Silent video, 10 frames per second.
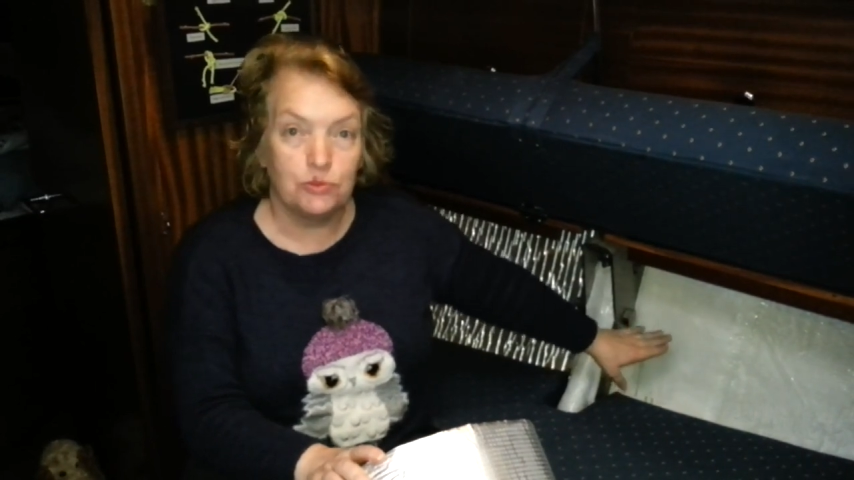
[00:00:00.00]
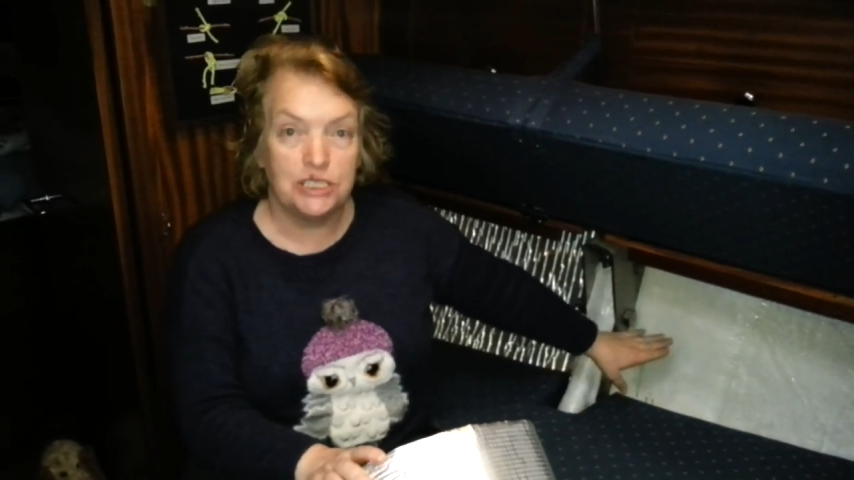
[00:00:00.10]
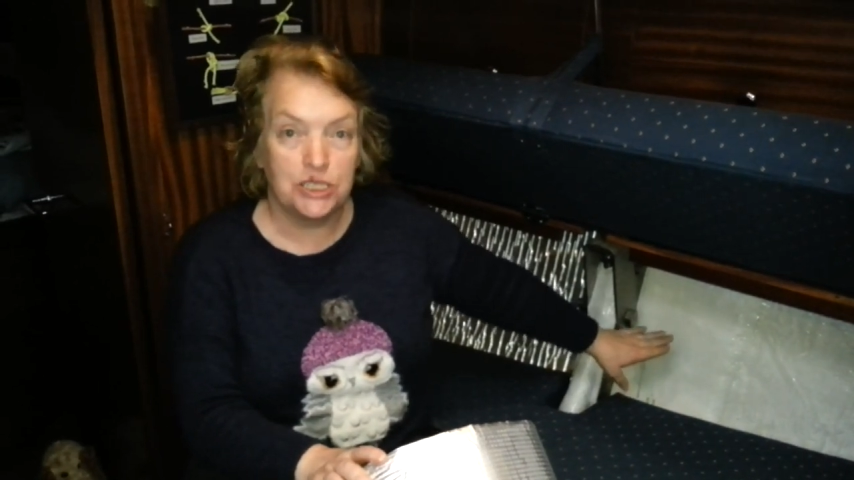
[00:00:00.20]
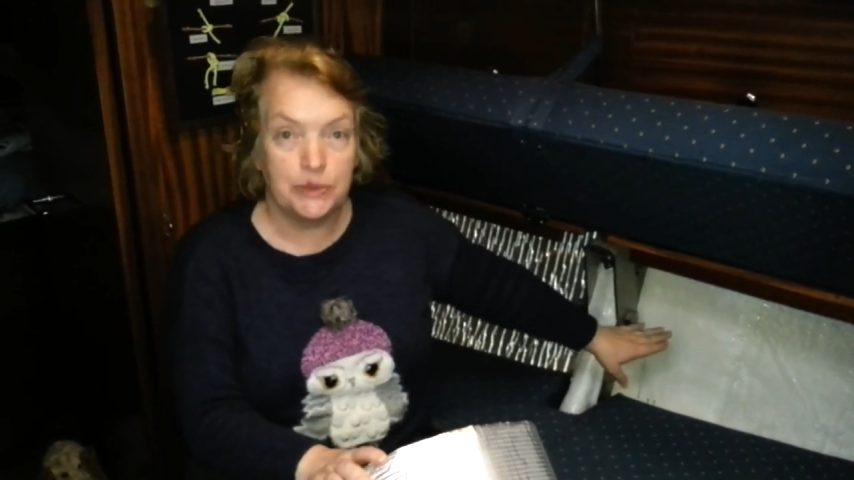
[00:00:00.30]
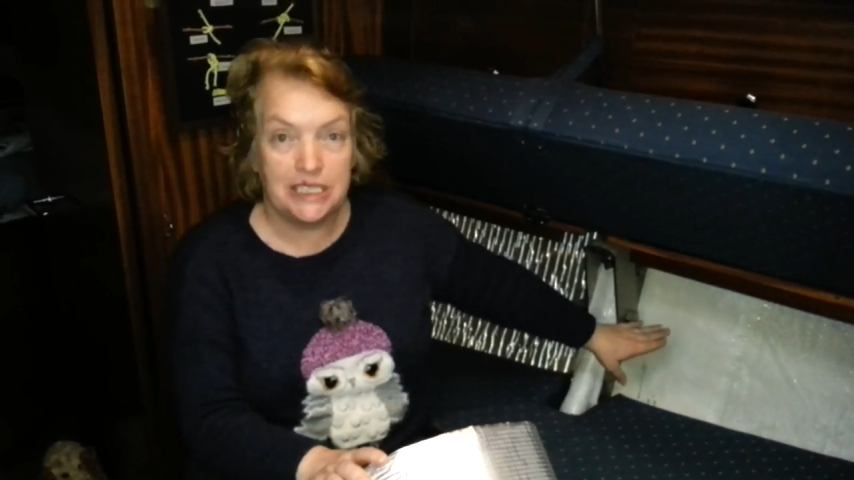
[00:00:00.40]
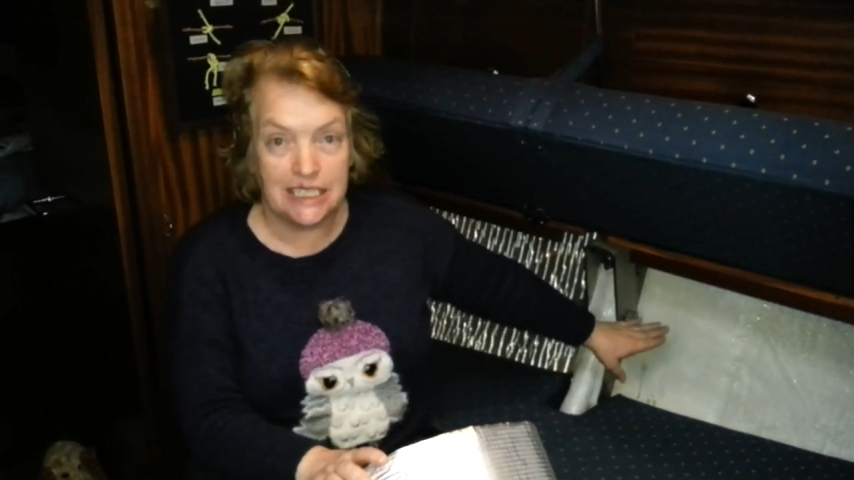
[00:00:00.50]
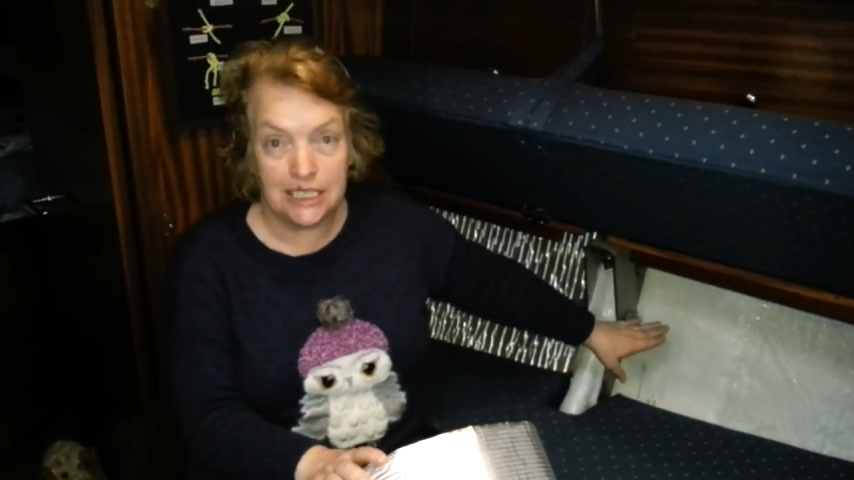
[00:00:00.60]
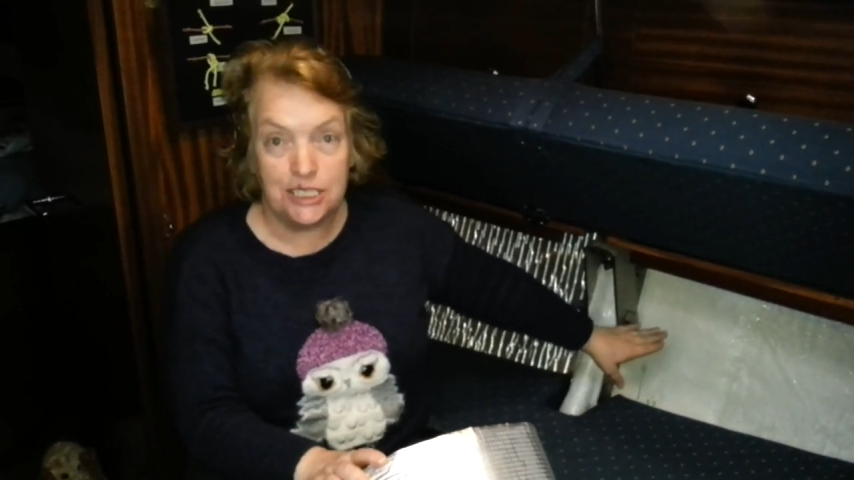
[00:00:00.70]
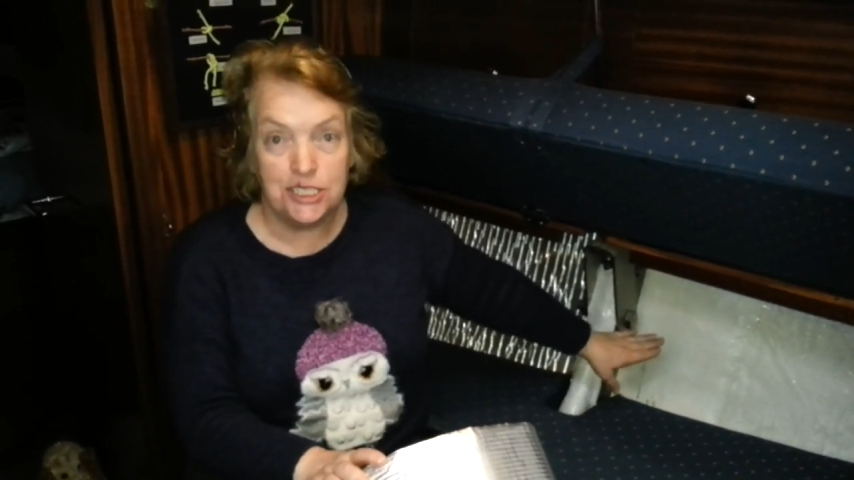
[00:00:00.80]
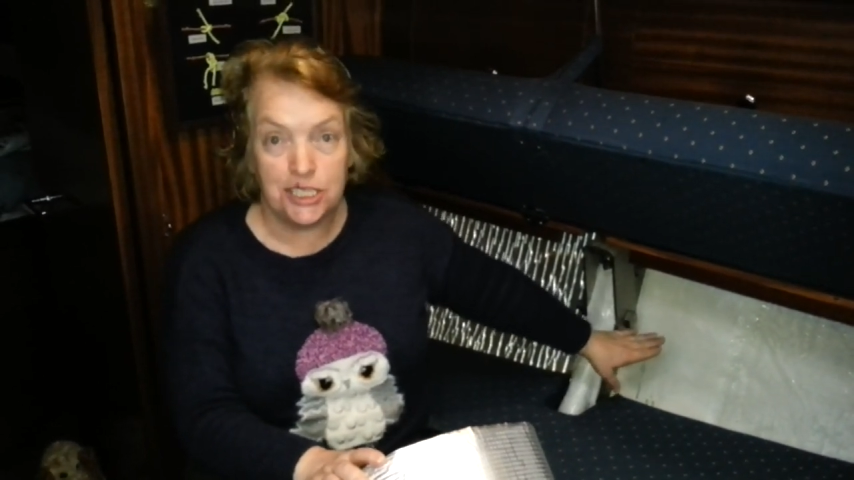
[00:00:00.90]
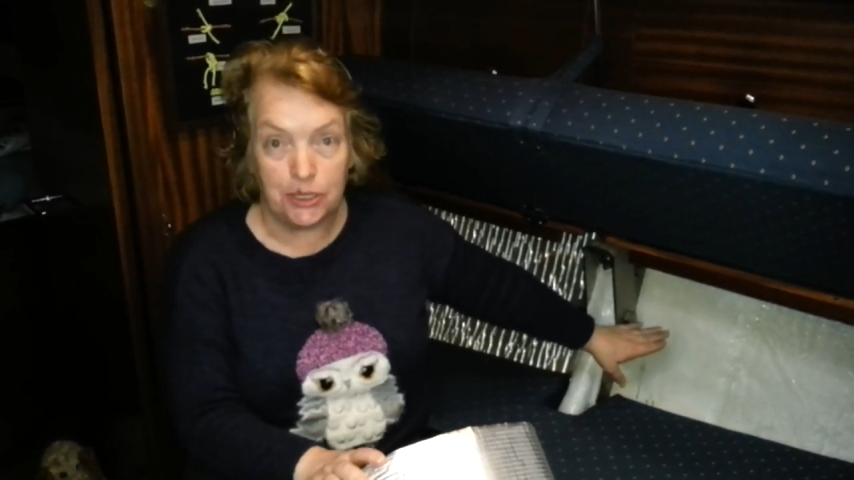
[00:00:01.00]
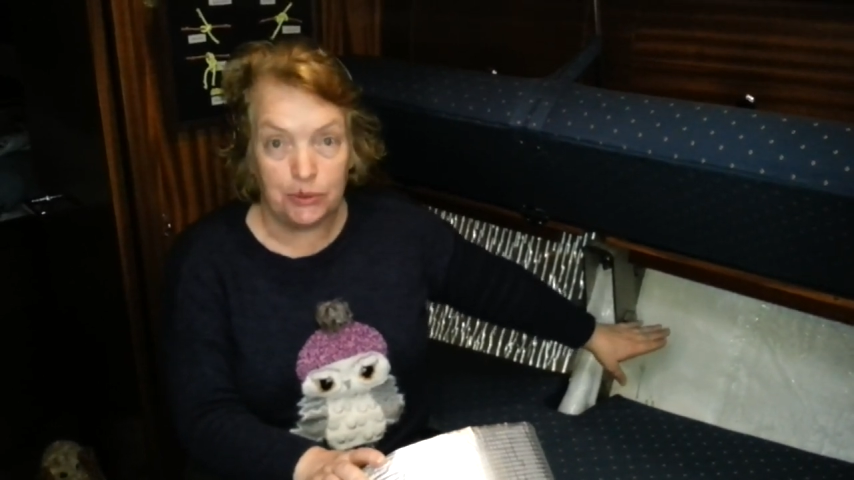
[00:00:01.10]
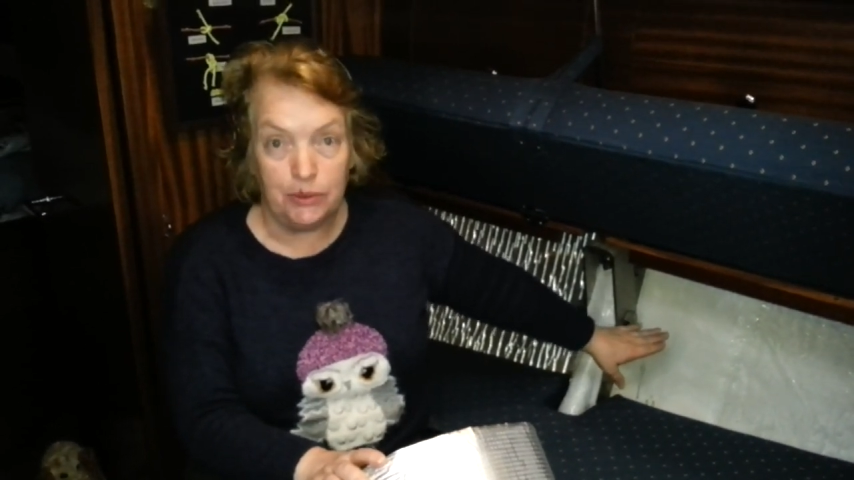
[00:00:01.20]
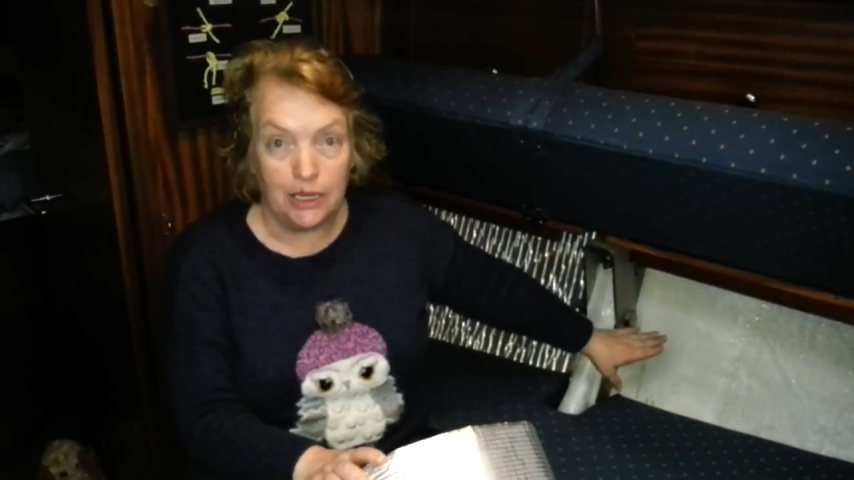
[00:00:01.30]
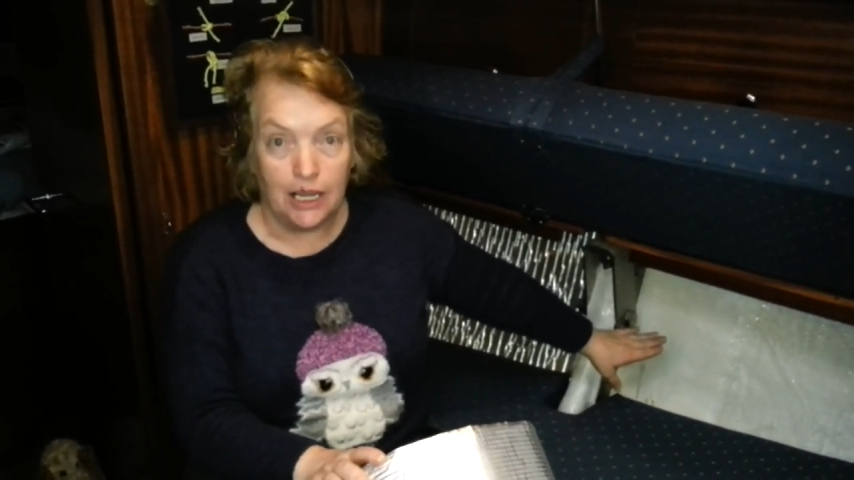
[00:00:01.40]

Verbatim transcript: which we didn't do,